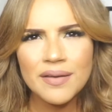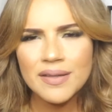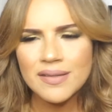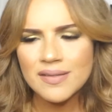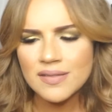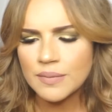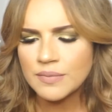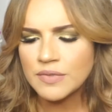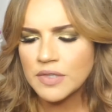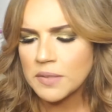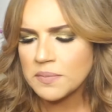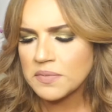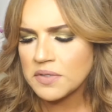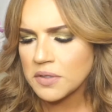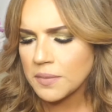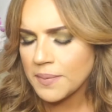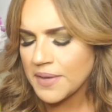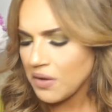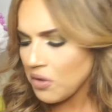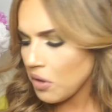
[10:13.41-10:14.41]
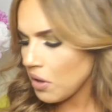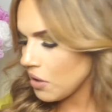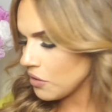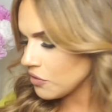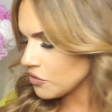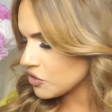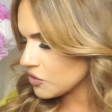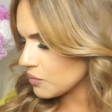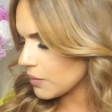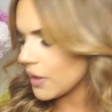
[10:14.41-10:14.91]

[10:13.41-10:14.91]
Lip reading: can sometimes look a bit harsh.